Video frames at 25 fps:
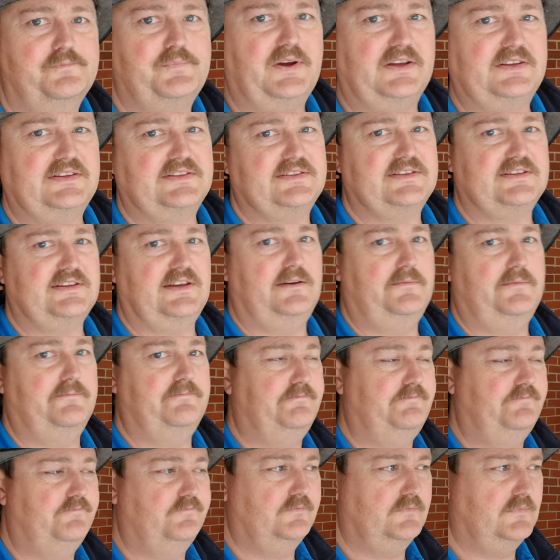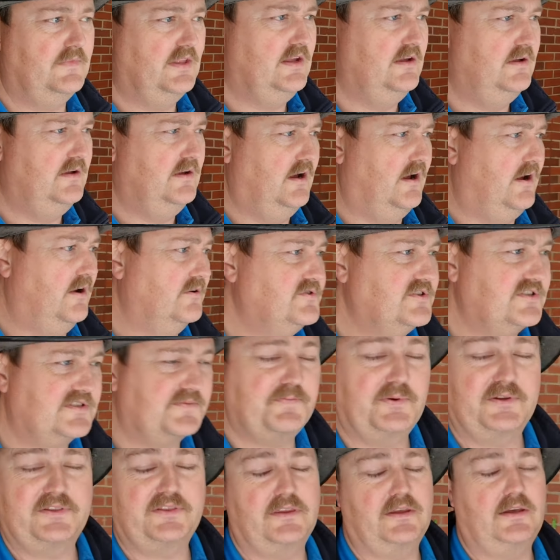but um, I'll
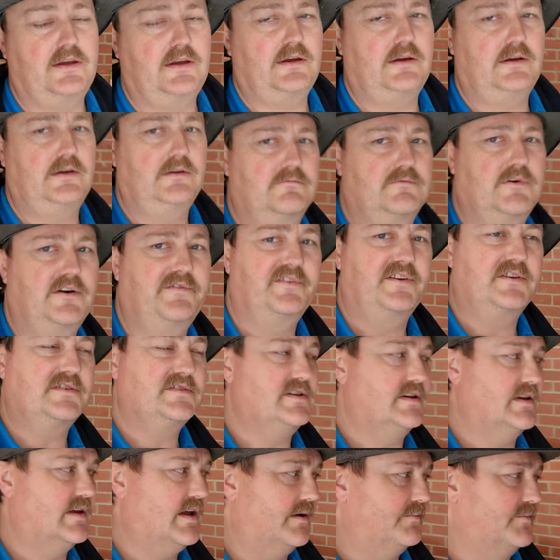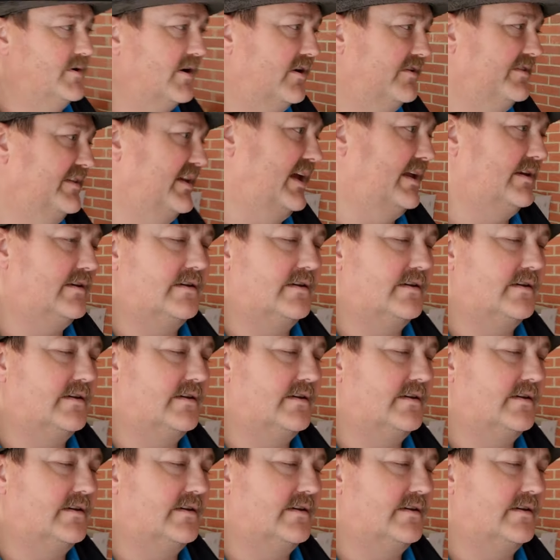just put the reversing camera on the